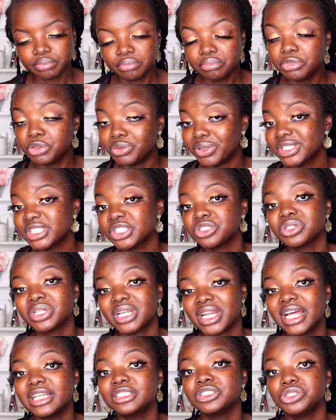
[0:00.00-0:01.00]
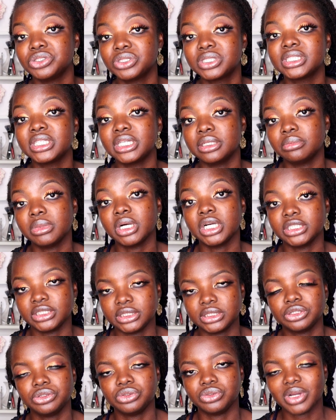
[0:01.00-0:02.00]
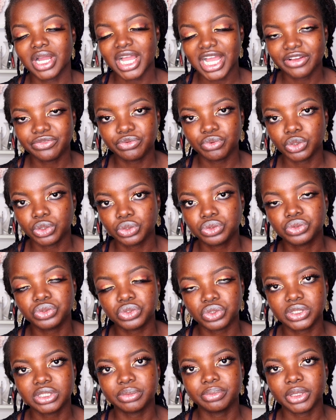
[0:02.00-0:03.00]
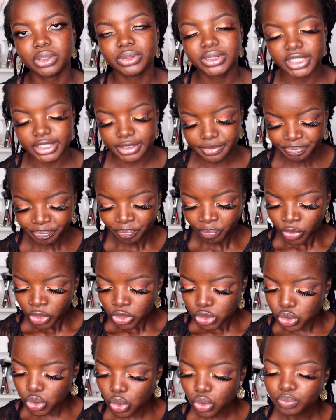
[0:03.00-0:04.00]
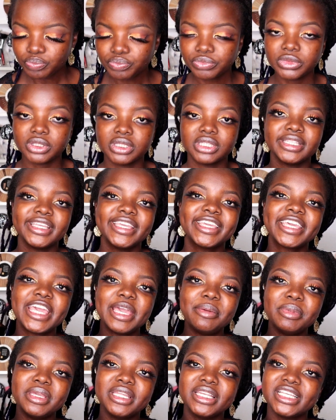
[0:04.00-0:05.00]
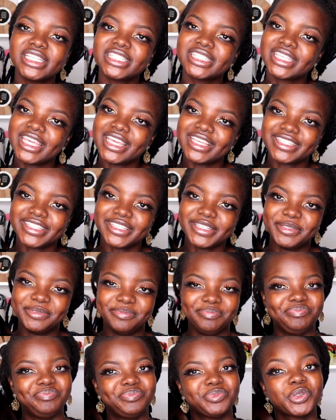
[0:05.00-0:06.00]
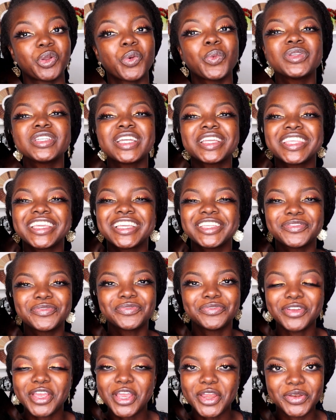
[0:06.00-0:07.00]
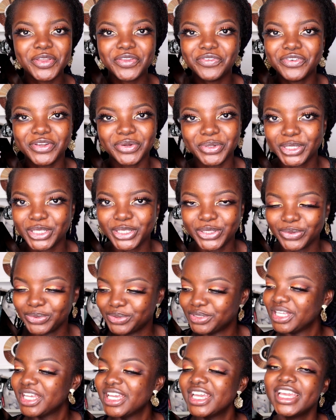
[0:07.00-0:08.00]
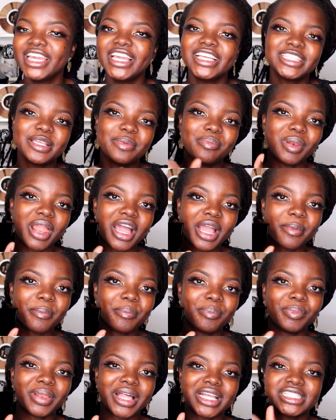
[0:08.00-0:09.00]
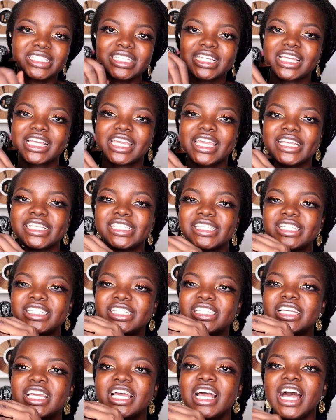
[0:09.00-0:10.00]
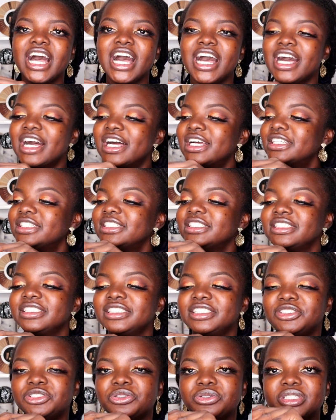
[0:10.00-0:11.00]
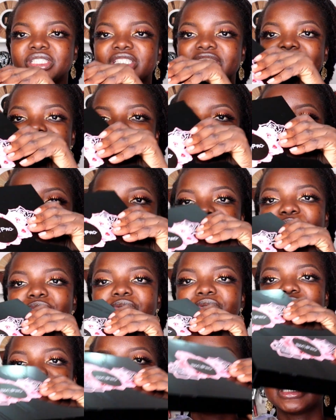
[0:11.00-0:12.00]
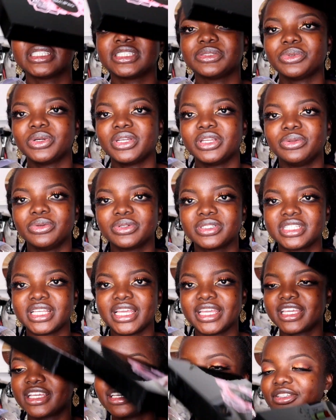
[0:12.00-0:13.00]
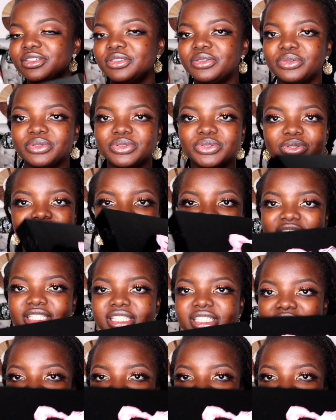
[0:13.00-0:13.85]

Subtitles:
be rest assured that I've used them, and I have one or two thoughts about it. So it came in this casing, which I think is very, very cute. It's a black plastic casing, and it's detachable. This is what it looks like. So this is